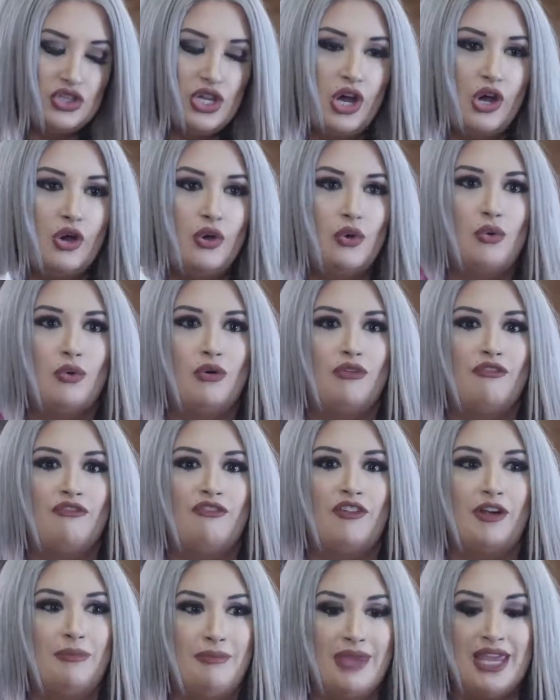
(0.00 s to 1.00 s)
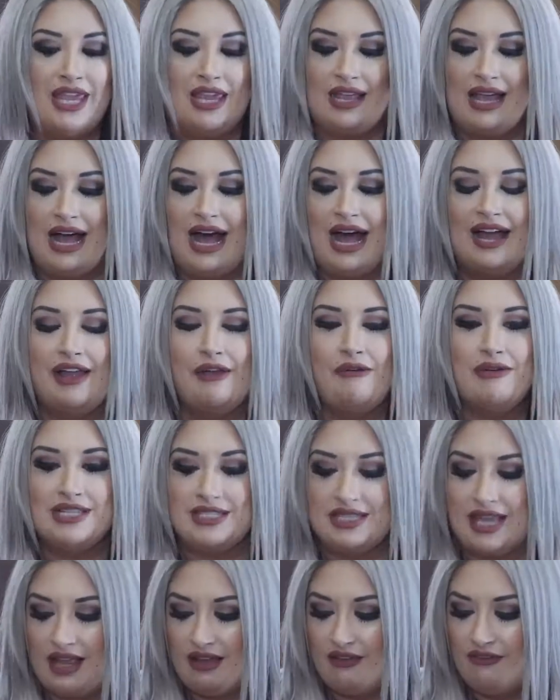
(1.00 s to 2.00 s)
So for me, I always
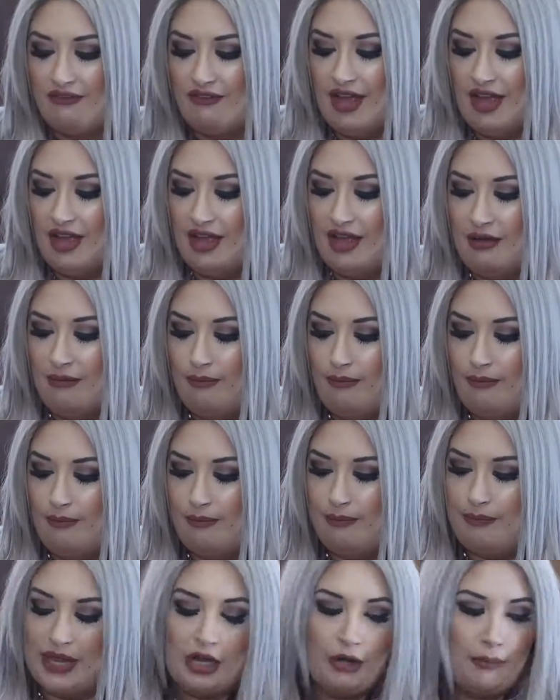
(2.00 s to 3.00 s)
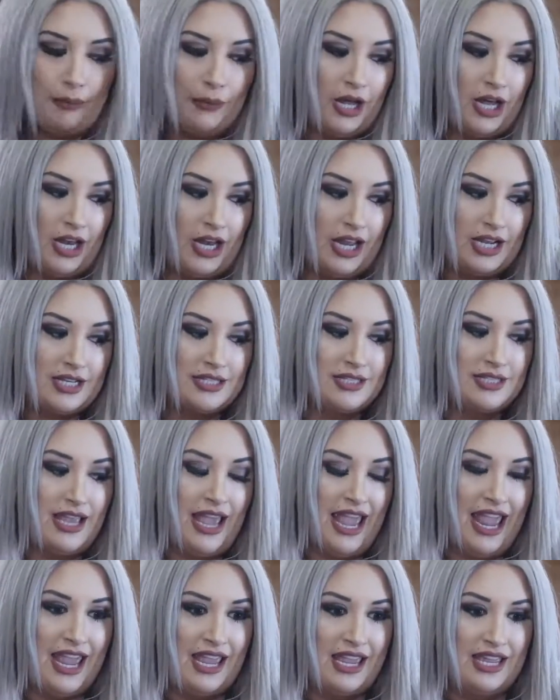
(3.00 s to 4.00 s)
think of bigger products
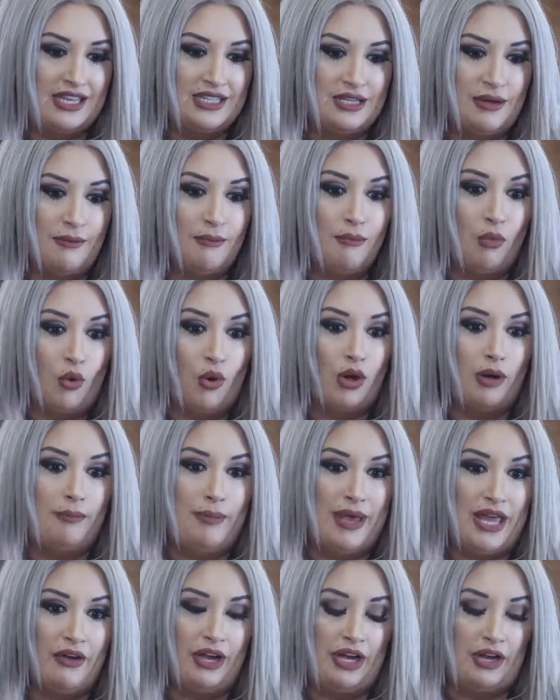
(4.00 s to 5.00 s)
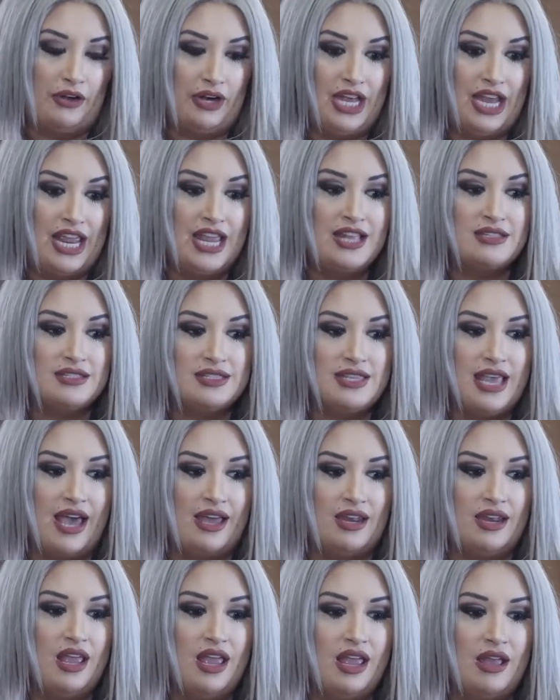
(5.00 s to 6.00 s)
and more better ingredients
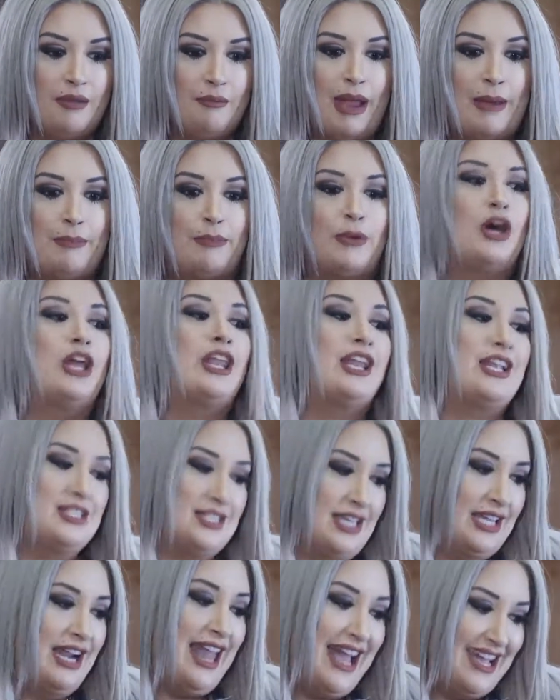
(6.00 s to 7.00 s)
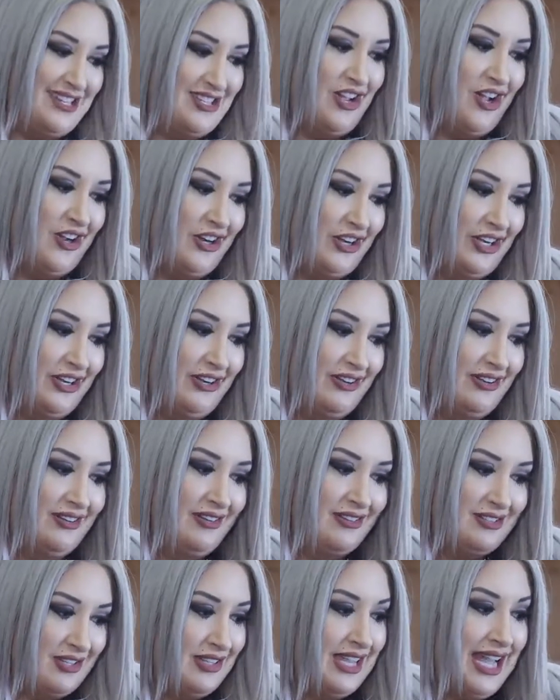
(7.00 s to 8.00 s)
that my product is gonna last longer.
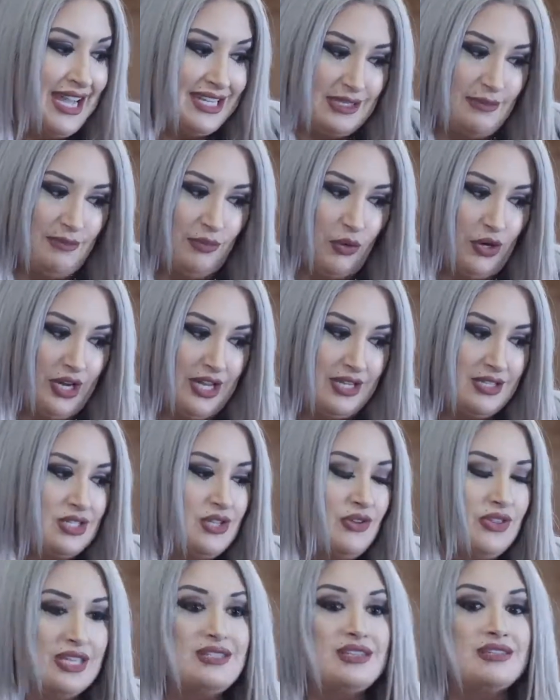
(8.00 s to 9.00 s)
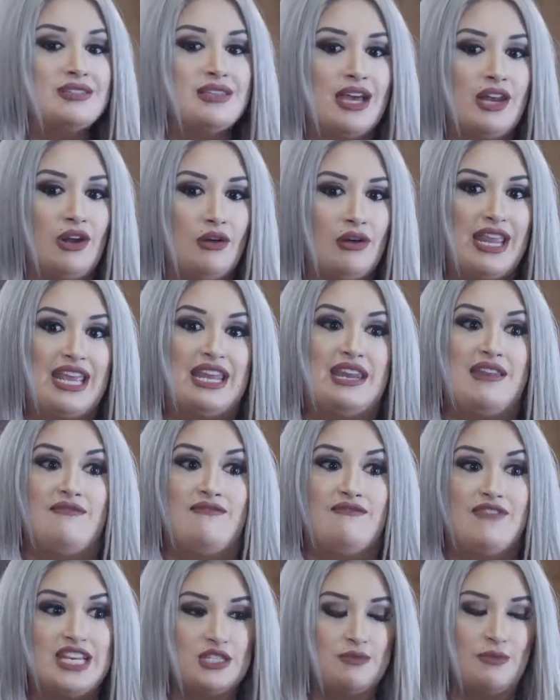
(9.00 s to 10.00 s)
So that's important. So this is not only an
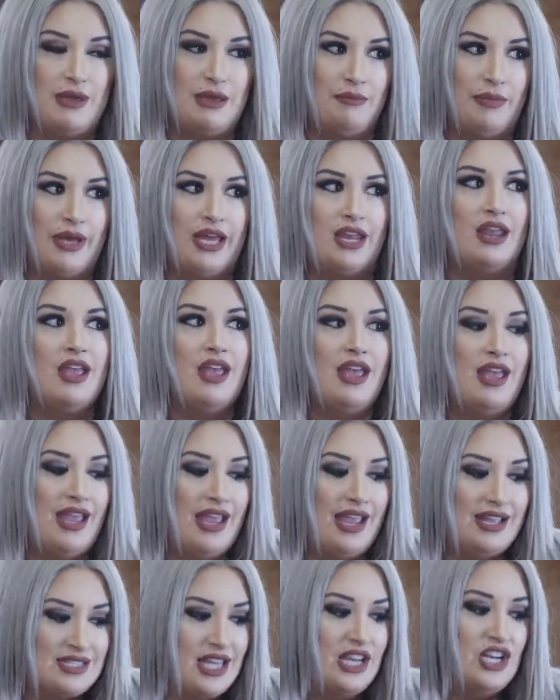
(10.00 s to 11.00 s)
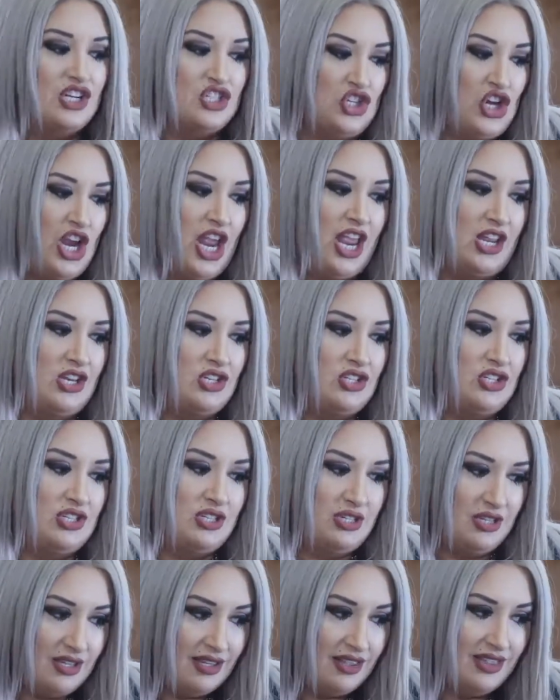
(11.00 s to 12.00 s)
investment, but it's gonna
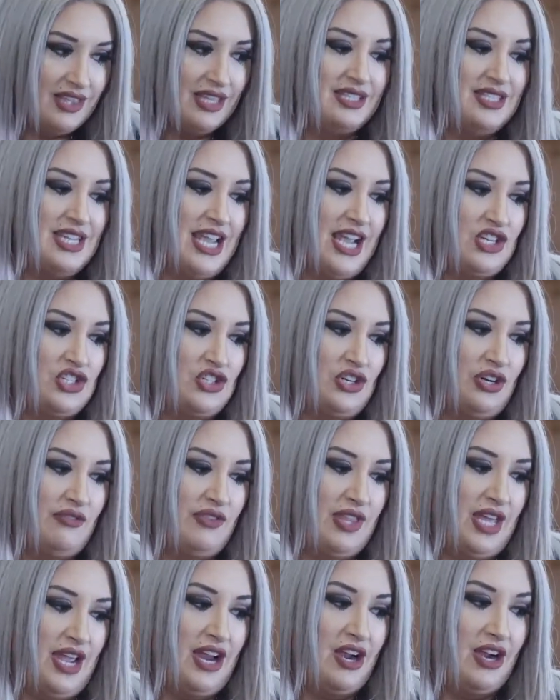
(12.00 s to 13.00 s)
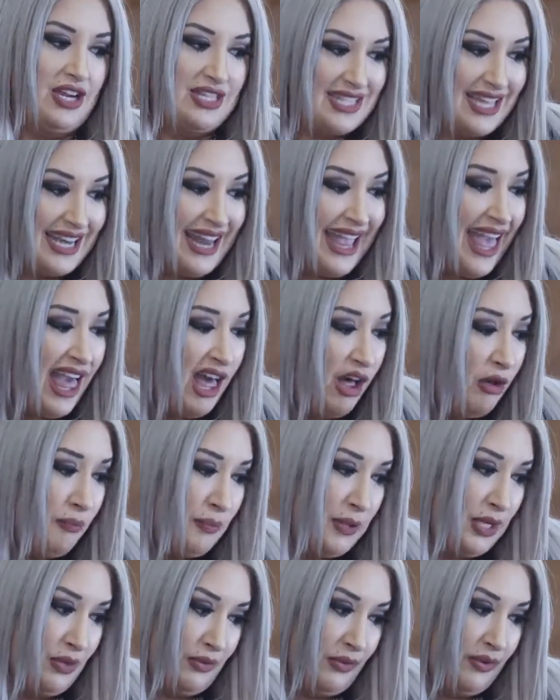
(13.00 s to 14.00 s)
change the texture of the hair. It's gonna
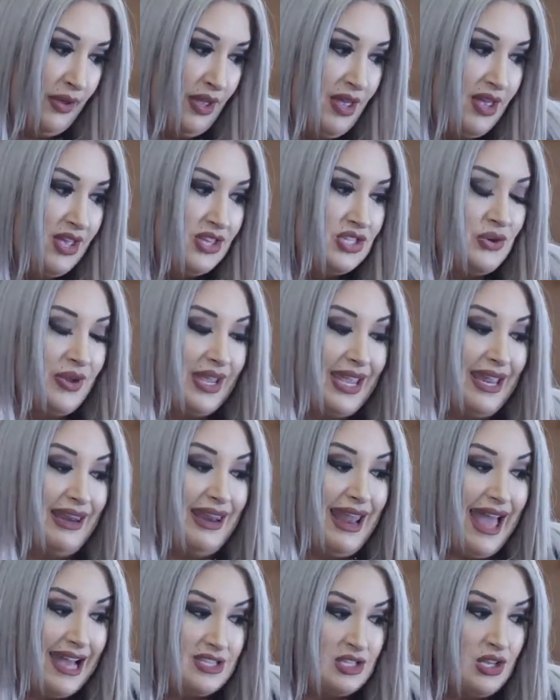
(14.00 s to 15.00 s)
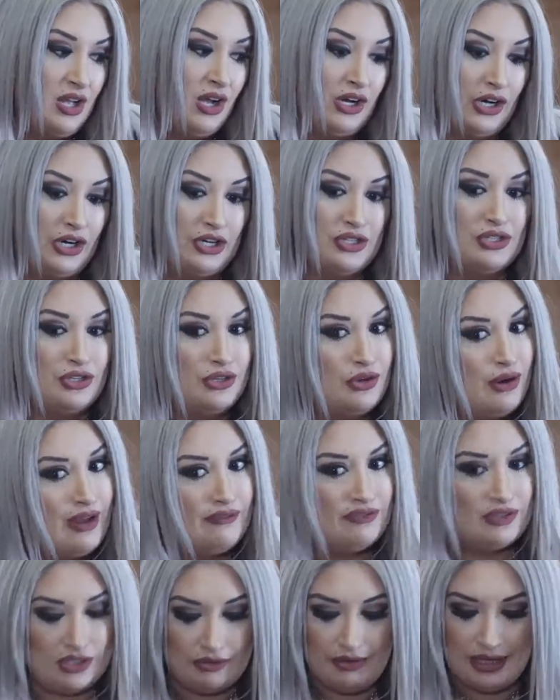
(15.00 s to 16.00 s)
help you so it can last longer, so you don't
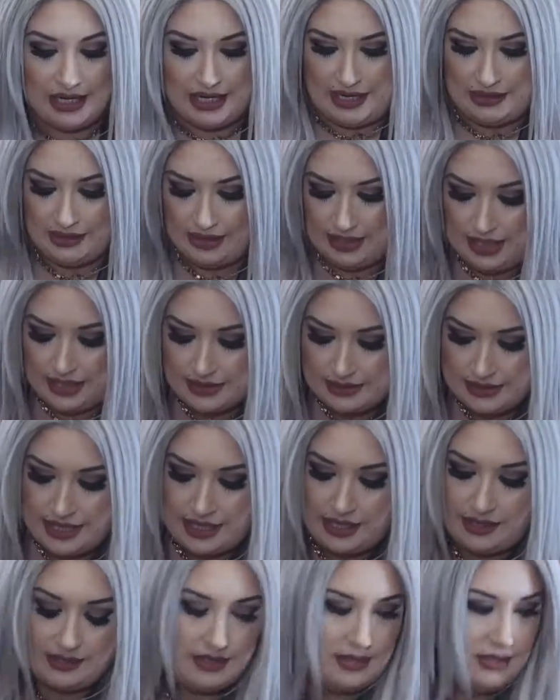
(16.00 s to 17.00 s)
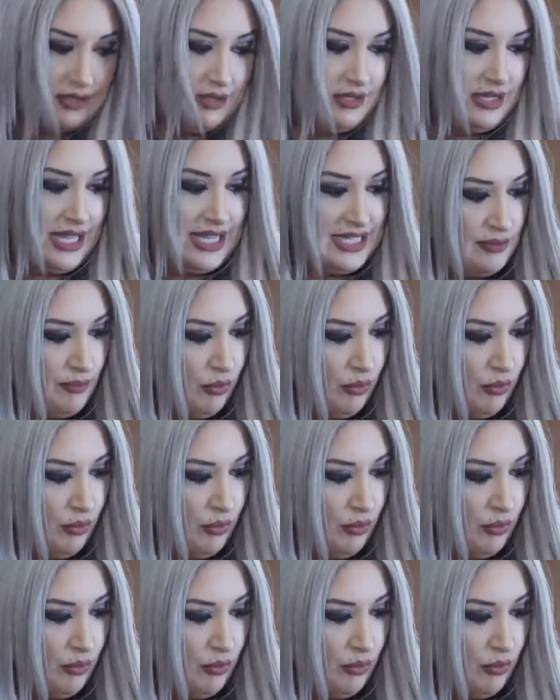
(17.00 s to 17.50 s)
have to do it again the next day. That's